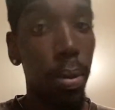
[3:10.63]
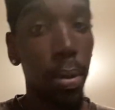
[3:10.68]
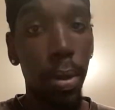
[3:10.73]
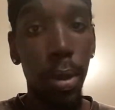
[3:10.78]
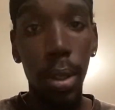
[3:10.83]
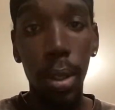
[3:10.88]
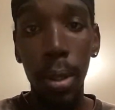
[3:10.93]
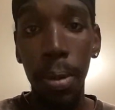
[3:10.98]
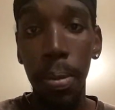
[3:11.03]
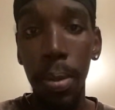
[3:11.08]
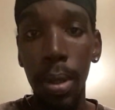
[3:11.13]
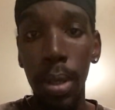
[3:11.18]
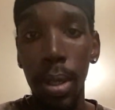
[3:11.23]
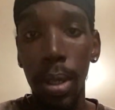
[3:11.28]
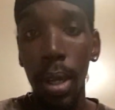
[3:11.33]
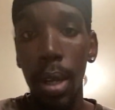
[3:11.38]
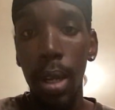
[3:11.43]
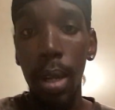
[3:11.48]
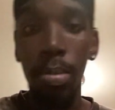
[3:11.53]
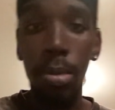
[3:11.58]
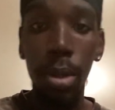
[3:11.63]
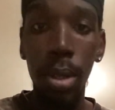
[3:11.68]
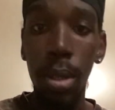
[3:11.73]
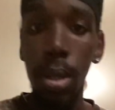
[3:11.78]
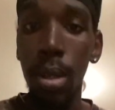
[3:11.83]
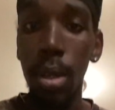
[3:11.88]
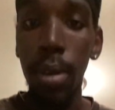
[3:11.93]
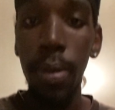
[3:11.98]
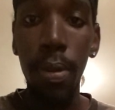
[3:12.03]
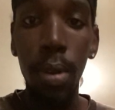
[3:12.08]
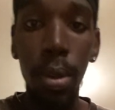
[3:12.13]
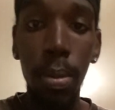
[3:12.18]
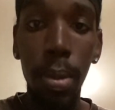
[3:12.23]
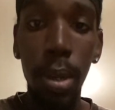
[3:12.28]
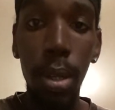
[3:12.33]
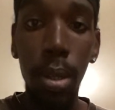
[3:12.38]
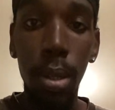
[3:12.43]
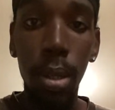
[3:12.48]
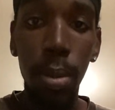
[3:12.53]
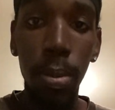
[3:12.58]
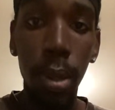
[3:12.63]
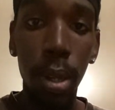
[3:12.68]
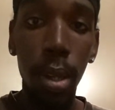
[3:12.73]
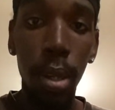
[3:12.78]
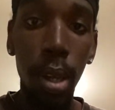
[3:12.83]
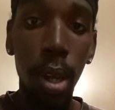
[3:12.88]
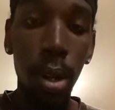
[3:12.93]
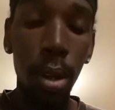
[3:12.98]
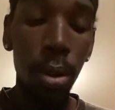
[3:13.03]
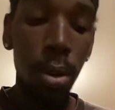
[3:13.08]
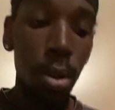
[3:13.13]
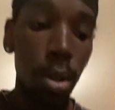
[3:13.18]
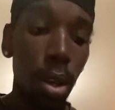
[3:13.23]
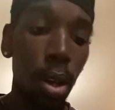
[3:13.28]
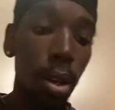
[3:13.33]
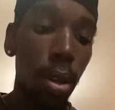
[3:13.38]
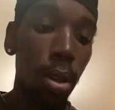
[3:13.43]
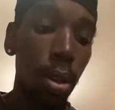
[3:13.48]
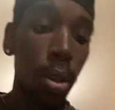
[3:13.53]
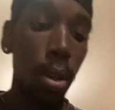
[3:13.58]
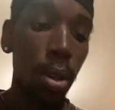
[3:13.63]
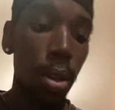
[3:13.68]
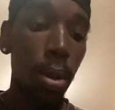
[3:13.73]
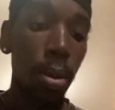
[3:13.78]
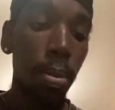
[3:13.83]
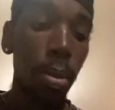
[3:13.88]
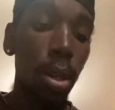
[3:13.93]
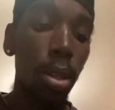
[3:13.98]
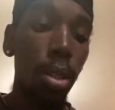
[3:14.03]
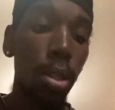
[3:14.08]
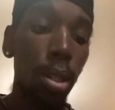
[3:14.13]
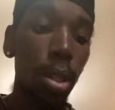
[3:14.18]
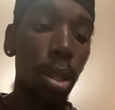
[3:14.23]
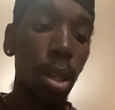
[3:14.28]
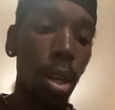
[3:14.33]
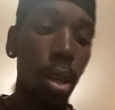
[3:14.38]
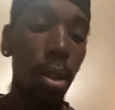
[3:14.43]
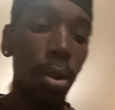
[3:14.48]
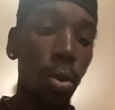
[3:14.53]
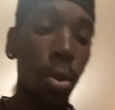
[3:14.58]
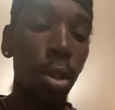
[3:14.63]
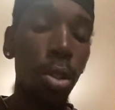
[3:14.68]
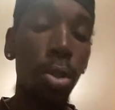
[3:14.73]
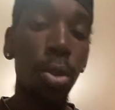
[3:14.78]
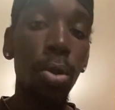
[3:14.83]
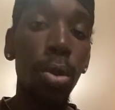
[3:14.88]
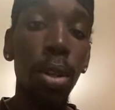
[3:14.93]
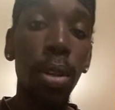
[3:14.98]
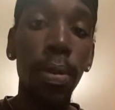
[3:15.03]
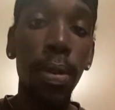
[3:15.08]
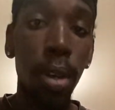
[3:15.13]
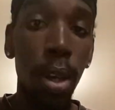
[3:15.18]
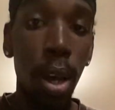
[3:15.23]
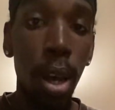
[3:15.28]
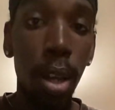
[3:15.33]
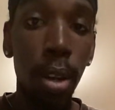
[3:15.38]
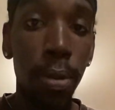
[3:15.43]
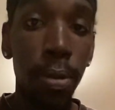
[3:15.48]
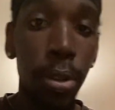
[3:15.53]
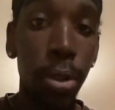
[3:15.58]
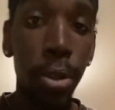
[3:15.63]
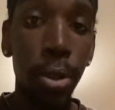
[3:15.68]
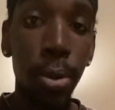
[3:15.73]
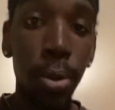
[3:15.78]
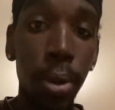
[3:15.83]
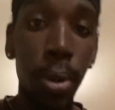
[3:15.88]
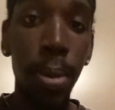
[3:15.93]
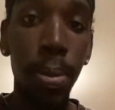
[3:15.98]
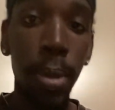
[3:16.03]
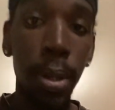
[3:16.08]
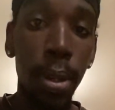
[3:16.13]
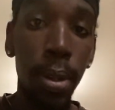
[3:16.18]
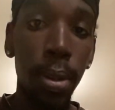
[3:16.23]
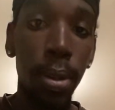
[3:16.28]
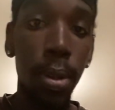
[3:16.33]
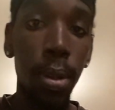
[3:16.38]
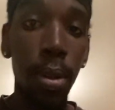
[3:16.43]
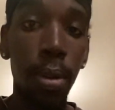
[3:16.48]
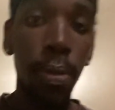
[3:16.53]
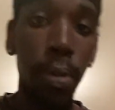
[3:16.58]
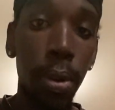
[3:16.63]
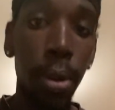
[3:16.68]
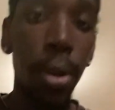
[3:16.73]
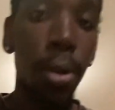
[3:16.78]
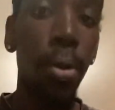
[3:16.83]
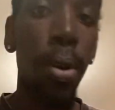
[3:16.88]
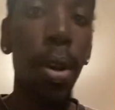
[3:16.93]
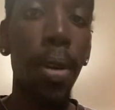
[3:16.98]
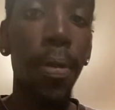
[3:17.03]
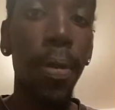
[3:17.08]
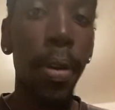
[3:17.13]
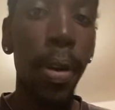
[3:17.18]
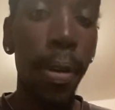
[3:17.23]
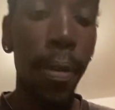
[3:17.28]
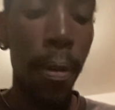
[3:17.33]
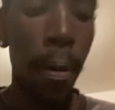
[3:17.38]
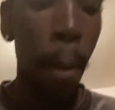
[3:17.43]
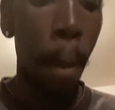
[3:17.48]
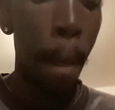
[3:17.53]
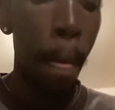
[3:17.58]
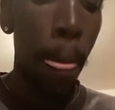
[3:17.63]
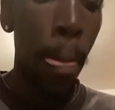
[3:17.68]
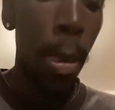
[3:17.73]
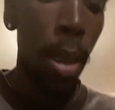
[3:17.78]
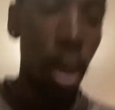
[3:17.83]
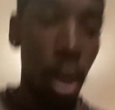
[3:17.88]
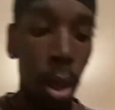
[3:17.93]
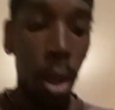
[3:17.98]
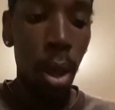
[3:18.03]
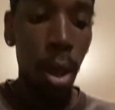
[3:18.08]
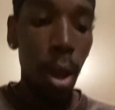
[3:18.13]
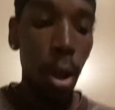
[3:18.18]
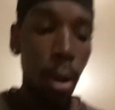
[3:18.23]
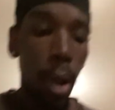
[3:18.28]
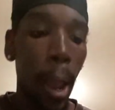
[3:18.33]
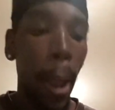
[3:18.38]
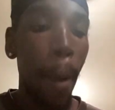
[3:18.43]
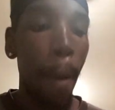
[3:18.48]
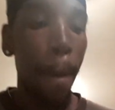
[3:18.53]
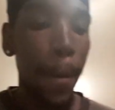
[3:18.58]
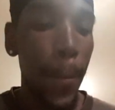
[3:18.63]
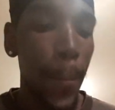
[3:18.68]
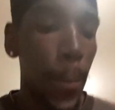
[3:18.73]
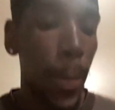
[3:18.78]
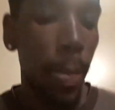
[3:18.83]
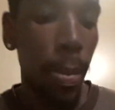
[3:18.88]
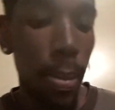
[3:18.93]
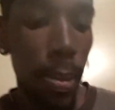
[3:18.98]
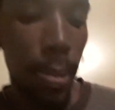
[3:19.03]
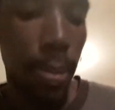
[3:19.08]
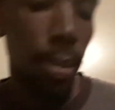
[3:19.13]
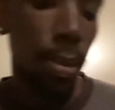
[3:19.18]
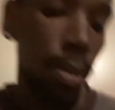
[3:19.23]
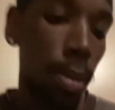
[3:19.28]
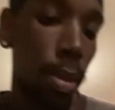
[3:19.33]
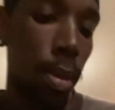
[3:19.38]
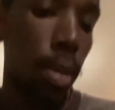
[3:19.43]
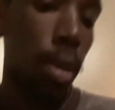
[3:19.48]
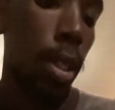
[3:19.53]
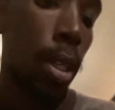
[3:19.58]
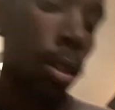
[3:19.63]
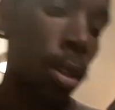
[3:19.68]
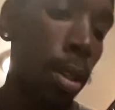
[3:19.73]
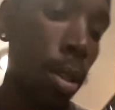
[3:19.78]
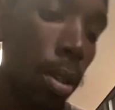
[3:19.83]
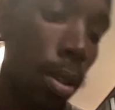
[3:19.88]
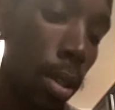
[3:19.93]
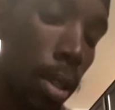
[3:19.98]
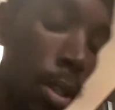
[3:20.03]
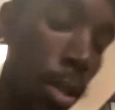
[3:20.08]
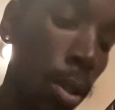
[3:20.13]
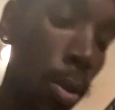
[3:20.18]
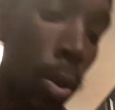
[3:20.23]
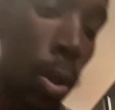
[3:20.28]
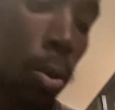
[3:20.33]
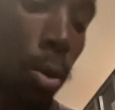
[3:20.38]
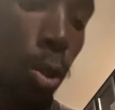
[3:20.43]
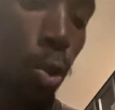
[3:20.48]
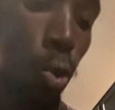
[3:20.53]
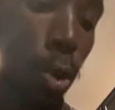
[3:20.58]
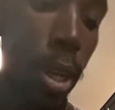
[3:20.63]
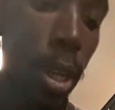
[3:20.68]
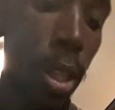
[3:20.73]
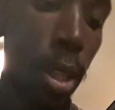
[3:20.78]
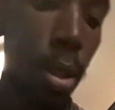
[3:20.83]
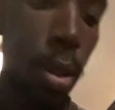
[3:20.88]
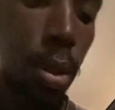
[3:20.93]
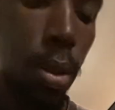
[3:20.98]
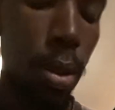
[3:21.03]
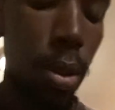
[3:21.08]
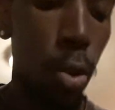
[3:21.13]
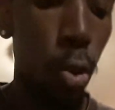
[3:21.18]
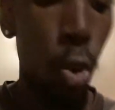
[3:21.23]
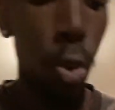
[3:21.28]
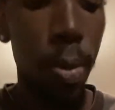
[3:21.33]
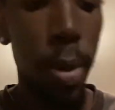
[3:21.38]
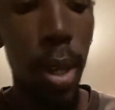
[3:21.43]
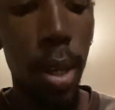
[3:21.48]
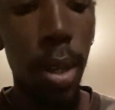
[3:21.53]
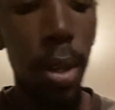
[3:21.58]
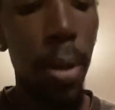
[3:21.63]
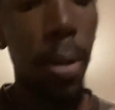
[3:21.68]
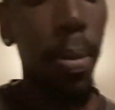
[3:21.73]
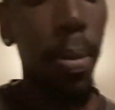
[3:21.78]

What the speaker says: Simple as that. I'm just delivering a message, man. Hallelujah. Mashiach, the one true living God of Israel, man. But He reigns forever. Alright. Here's what was written through me.